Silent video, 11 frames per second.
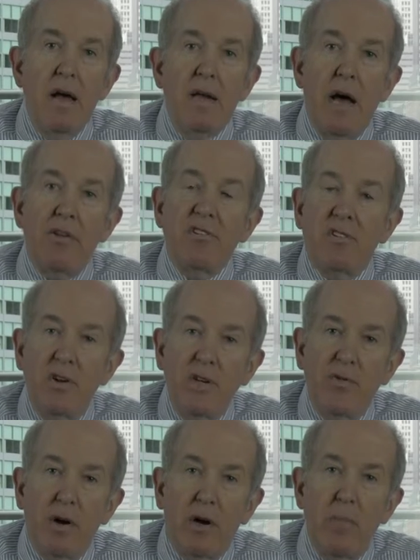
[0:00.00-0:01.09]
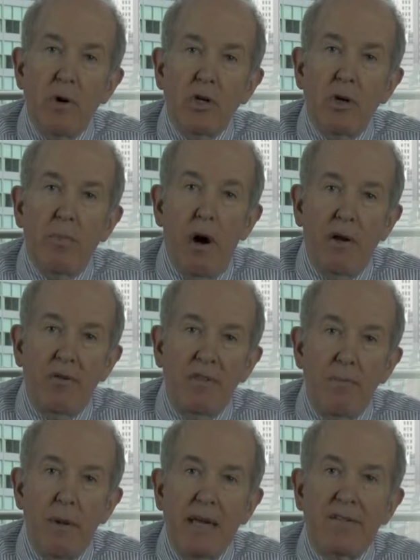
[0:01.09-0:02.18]
Now, the search for commercial models
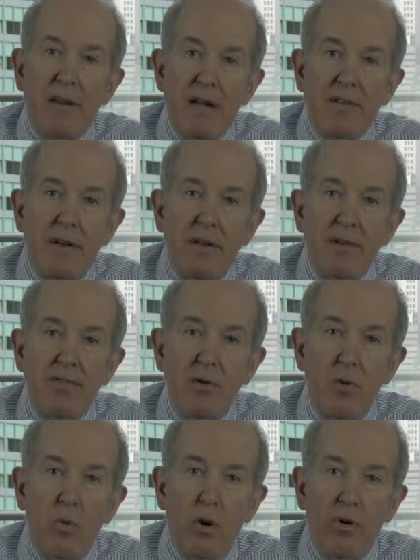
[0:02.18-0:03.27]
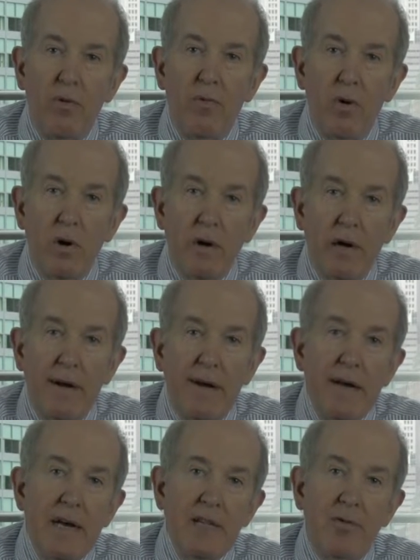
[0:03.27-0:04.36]
that make sense in this new world of work
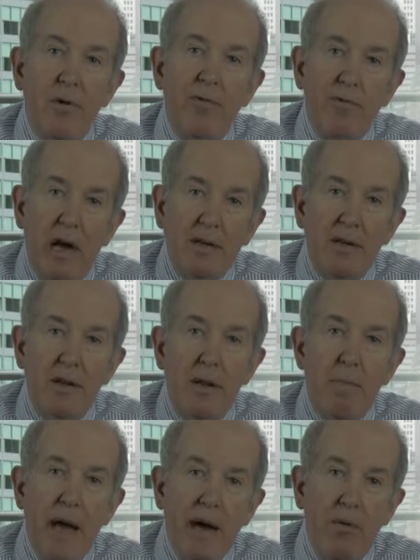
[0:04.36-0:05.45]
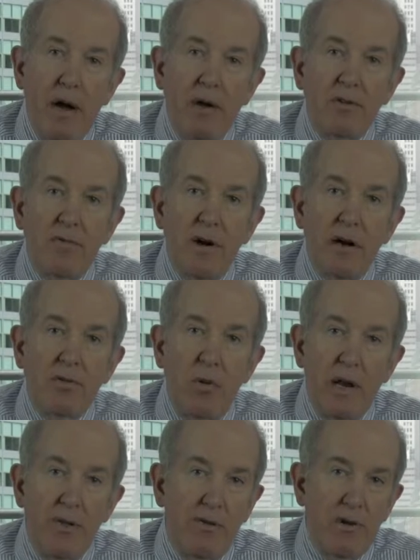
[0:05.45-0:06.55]
is reflected in the backgrounds of our
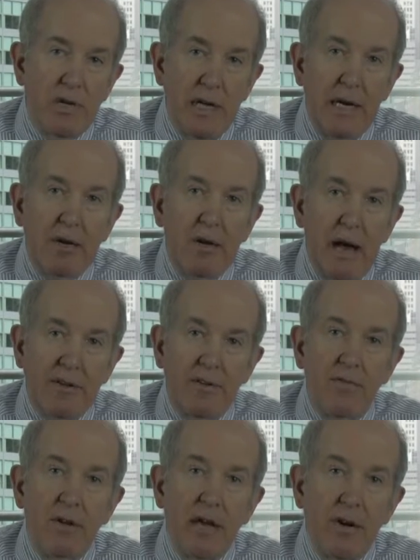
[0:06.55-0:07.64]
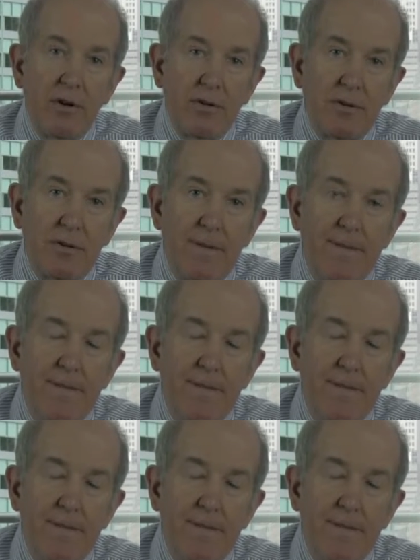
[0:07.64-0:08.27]
2013 class of leaders.